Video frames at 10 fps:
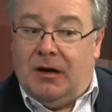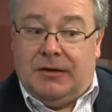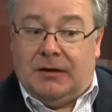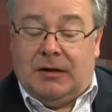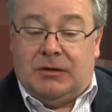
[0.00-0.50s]
I
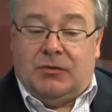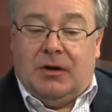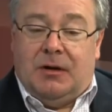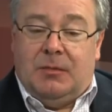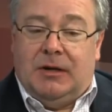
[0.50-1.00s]
think that's
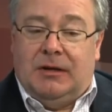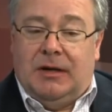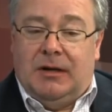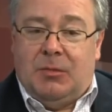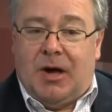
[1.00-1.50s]
right. I mean,
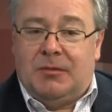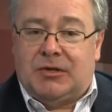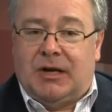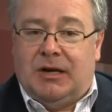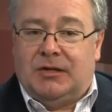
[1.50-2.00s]
in Obama's
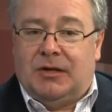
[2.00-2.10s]
case,